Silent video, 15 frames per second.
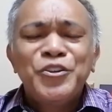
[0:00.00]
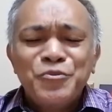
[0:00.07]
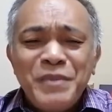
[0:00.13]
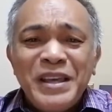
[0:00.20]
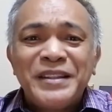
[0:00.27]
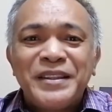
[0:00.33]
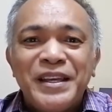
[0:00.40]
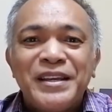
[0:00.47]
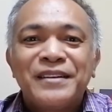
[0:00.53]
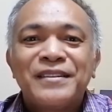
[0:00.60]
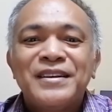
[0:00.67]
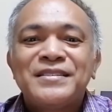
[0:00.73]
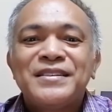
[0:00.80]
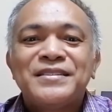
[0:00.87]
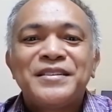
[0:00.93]
You may
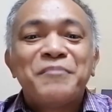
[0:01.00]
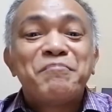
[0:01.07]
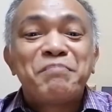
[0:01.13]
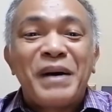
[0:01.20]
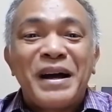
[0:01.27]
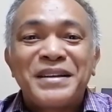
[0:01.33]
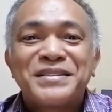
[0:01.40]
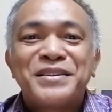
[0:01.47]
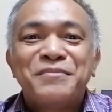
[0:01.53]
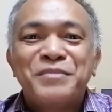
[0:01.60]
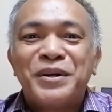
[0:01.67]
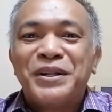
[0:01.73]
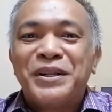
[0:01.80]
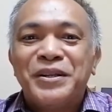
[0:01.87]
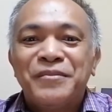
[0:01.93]
think this is
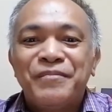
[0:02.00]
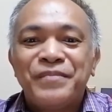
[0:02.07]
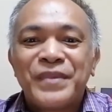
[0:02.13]
impossible.